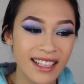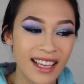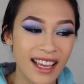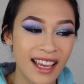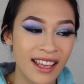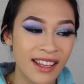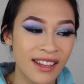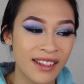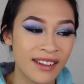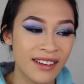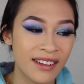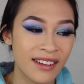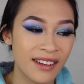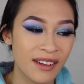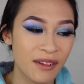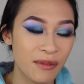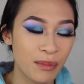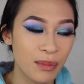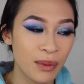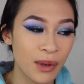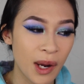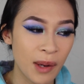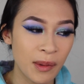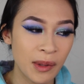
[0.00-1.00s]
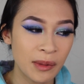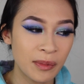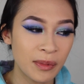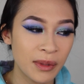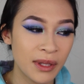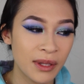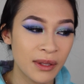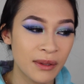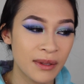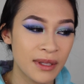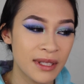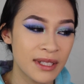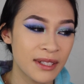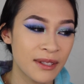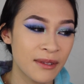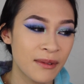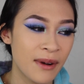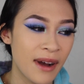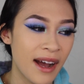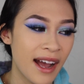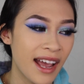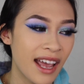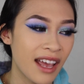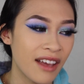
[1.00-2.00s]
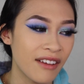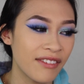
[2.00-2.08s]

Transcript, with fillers: and probably the reason why